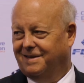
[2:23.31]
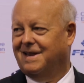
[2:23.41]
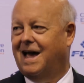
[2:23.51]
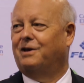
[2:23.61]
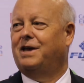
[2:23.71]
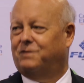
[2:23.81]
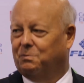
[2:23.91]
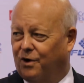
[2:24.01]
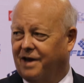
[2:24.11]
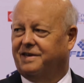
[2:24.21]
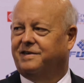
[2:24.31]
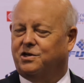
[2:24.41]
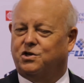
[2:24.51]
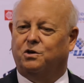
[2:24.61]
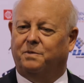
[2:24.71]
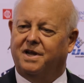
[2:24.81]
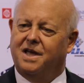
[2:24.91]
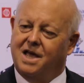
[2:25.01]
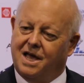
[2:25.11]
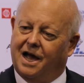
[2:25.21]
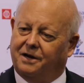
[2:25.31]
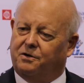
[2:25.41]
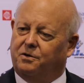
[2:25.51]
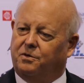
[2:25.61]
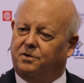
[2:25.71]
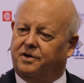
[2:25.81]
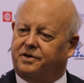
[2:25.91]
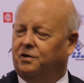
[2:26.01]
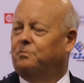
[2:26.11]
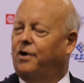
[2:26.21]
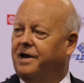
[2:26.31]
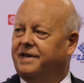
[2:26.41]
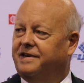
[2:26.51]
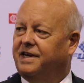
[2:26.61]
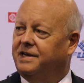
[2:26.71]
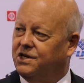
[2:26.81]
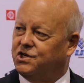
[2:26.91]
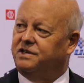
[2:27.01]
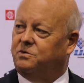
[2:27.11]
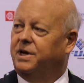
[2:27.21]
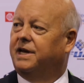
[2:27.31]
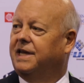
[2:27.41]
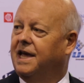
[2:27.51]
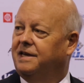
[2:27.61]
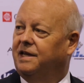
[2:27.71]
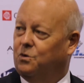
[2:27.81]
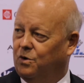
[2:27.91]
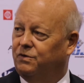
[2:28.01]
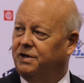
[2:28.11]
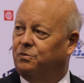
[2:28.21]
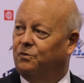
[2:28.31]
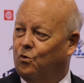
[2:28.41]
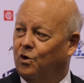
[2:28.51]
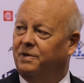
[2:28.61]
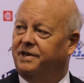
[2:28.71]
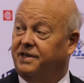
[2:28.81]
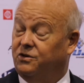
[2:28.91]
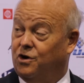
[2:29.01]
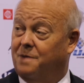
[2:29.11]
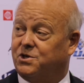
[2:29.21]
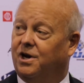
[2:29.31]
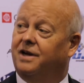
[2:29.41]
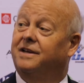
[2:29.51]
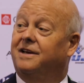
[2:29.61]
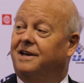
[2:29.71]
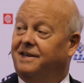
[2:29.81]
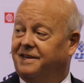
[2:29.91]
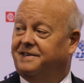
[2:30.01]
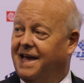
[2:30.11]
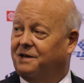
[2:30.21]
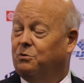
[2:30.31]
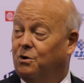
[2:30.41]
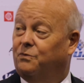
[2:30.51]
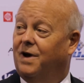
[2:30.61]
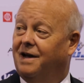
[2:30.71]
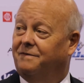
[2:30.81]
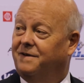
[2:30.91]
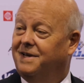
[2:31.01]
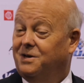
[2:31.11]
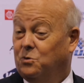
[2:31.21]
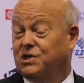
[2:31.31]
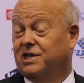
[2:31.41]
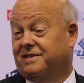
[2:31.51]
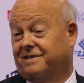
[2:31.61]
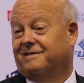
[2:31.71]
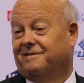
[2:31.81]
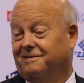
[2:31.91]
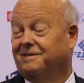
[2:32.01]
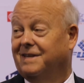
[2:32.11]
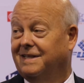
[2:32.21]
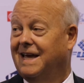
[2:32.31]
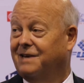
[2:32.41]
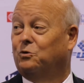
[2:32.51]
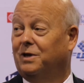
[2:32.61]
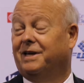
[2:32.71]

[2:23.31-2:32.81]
how you have to process it too, but under certain process conditions, we can get equivalent performance in drop shock to SAC 305, which is, that's really,